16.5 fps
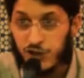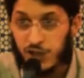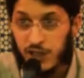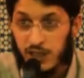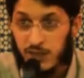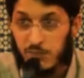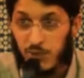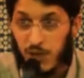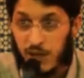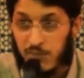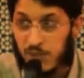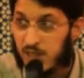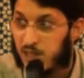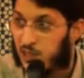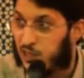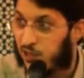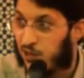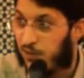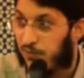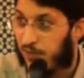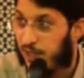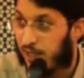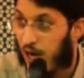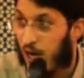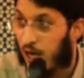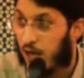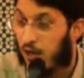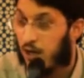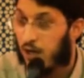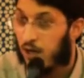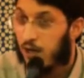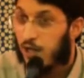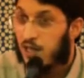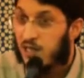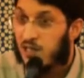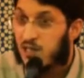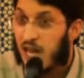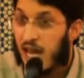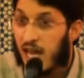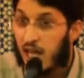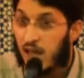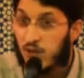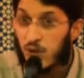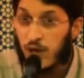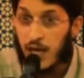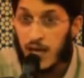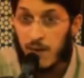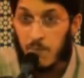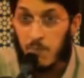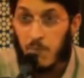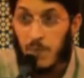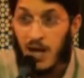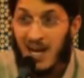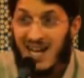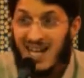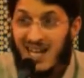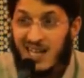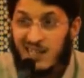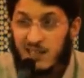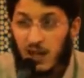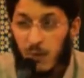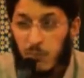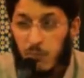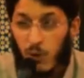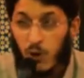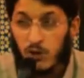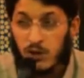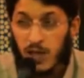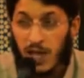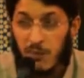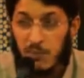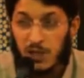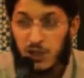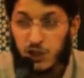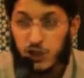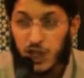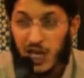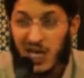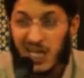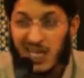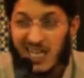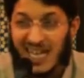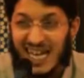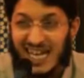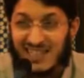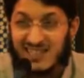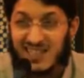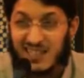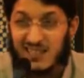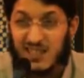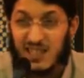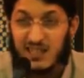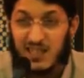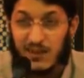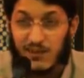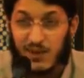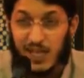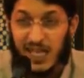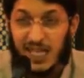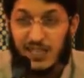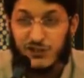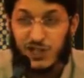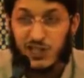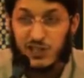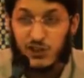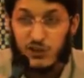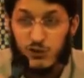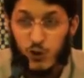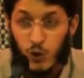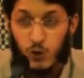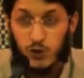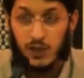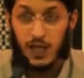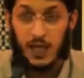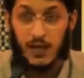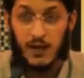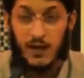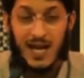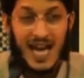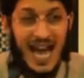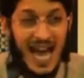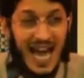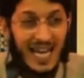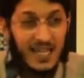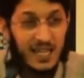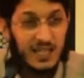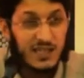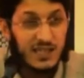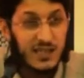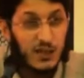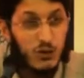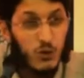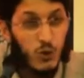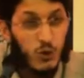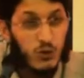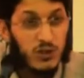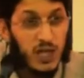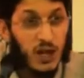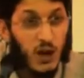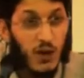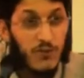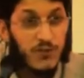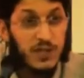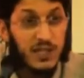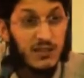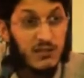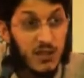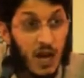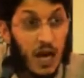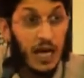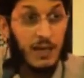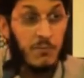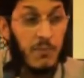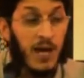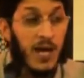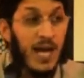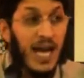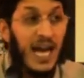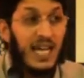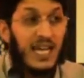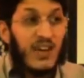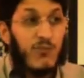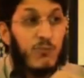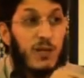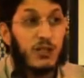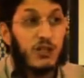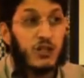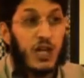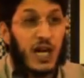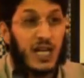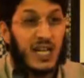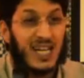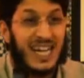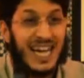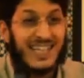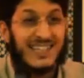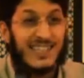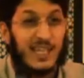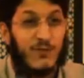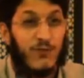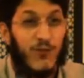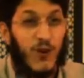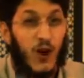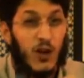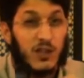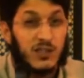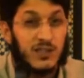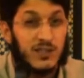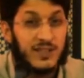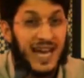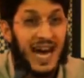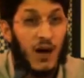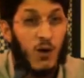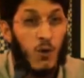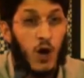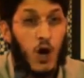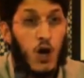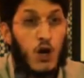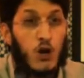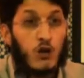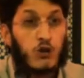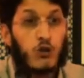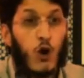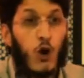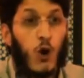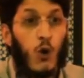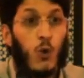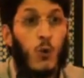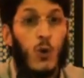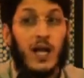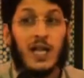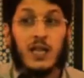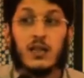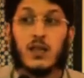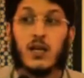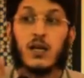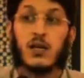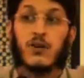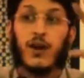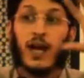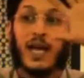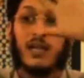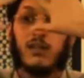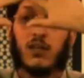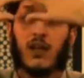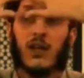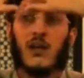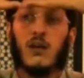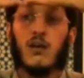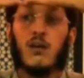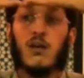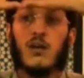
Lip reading: Shi'i Prime Minister of Iraq, saying to him, Supporting Bashar al-Assad is a religious duty and is the duty of the time. And if Bashar al-Assad falls now, so will the greater